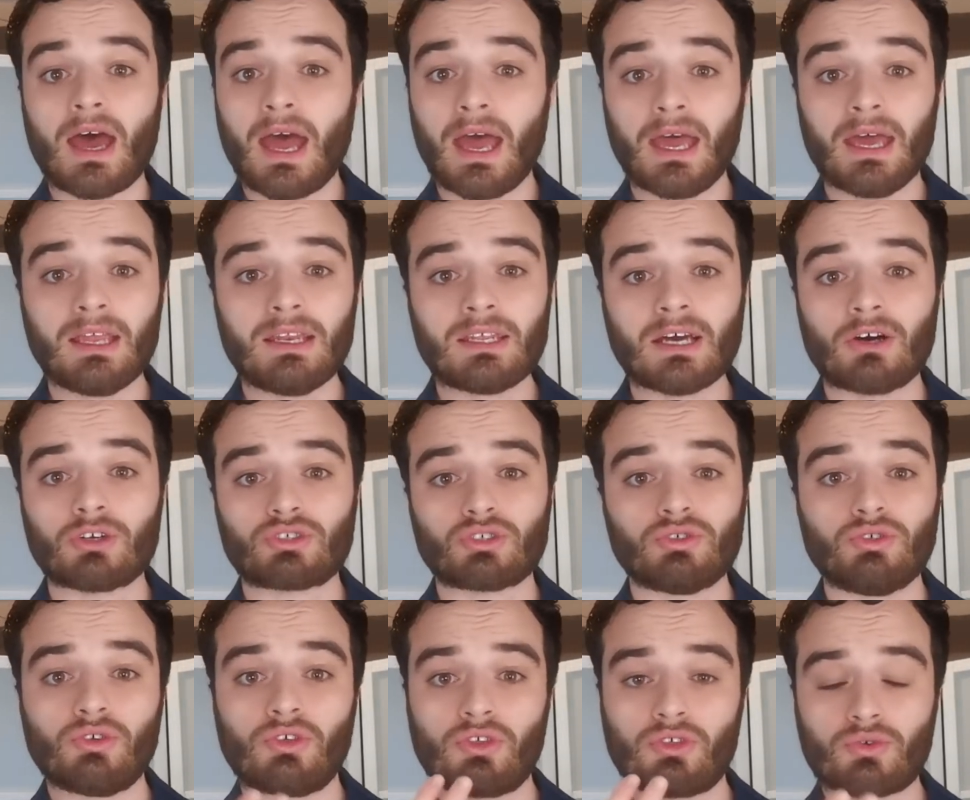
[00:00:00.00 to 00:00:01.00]
And I'll
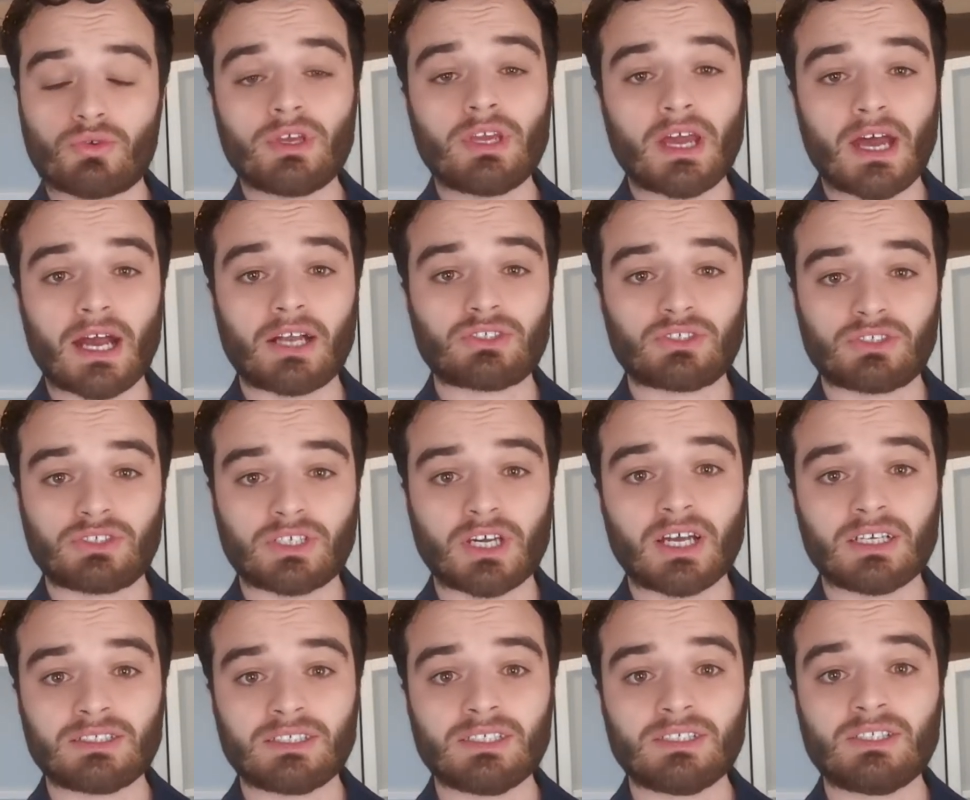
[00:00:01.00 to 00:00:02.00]
show you 3
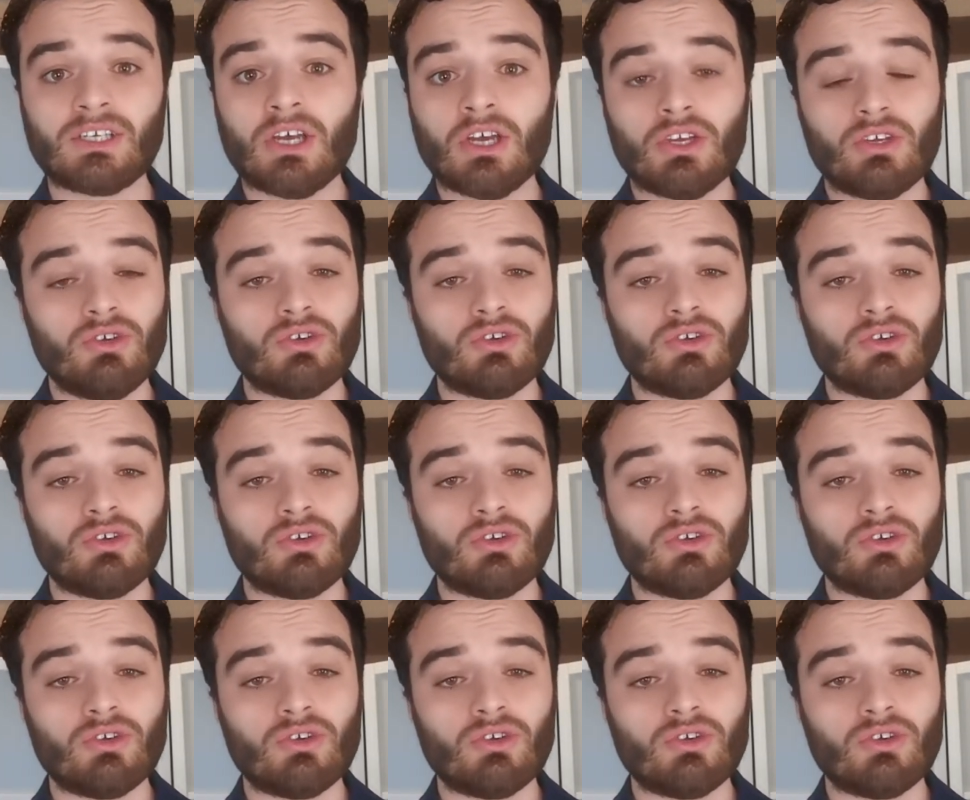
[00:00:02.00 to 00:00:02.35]
exercises